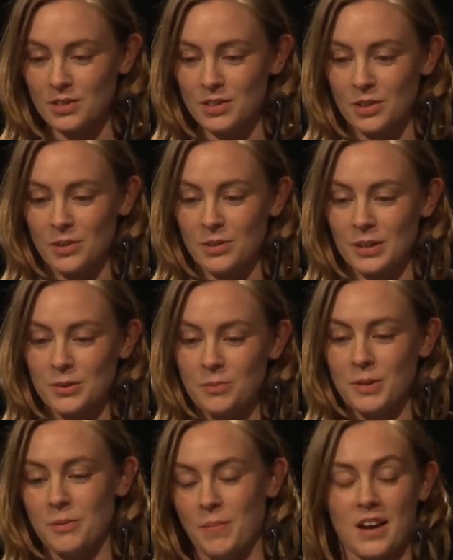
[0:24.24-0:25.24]
So a little
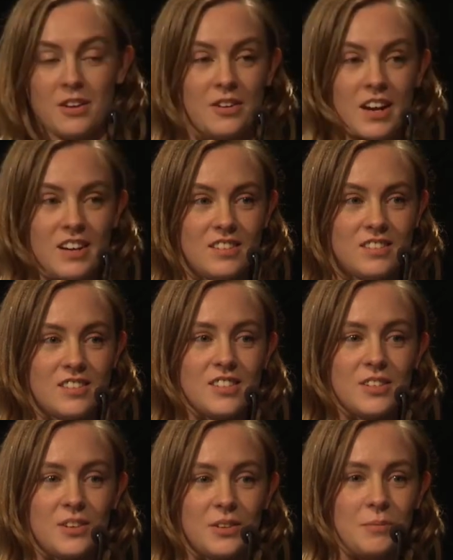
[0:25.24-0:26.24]
bit of
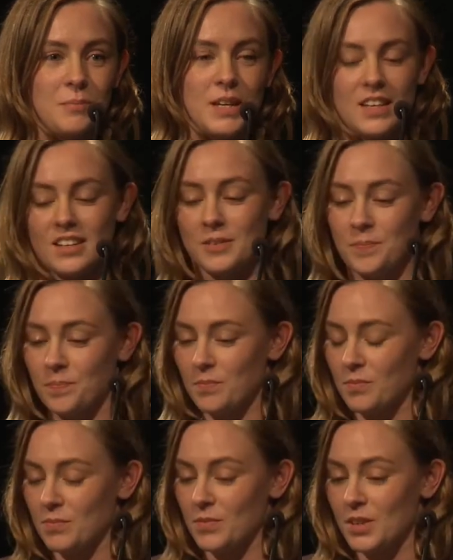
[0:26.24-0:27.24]
background on me.
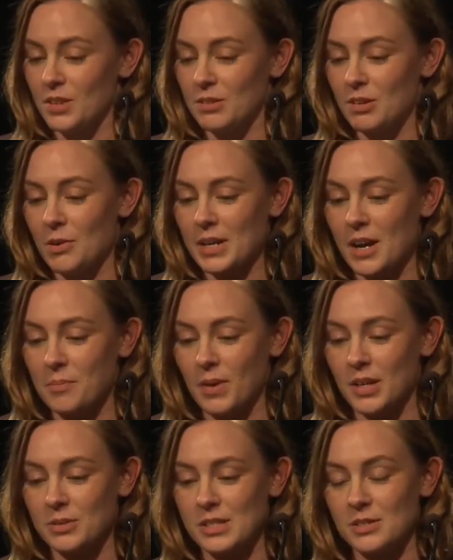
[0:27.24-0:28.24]
Growing up,
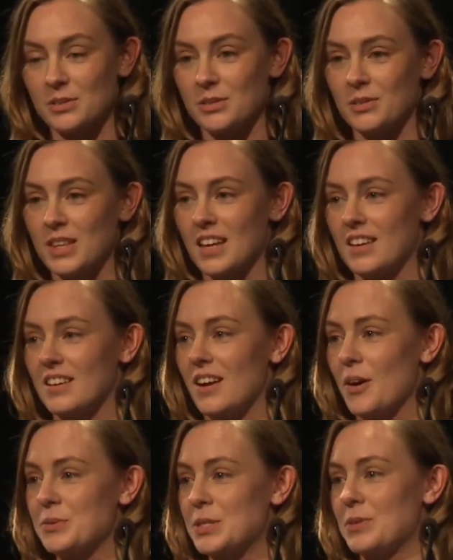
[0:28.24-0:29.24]
I always thought that
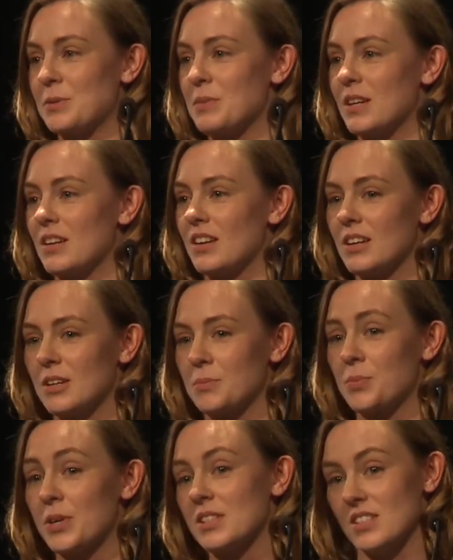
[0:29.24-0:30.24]
I was going to be
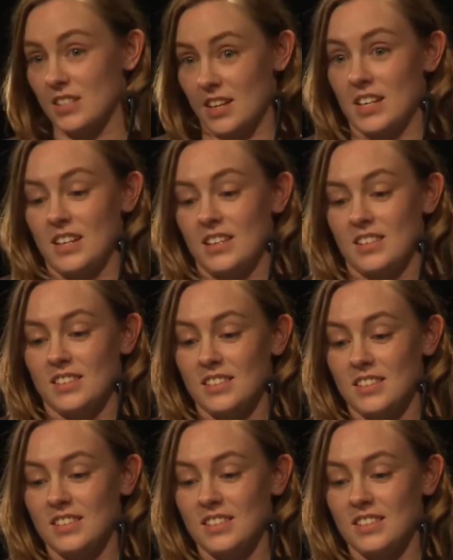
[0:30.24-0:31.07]
a print designer.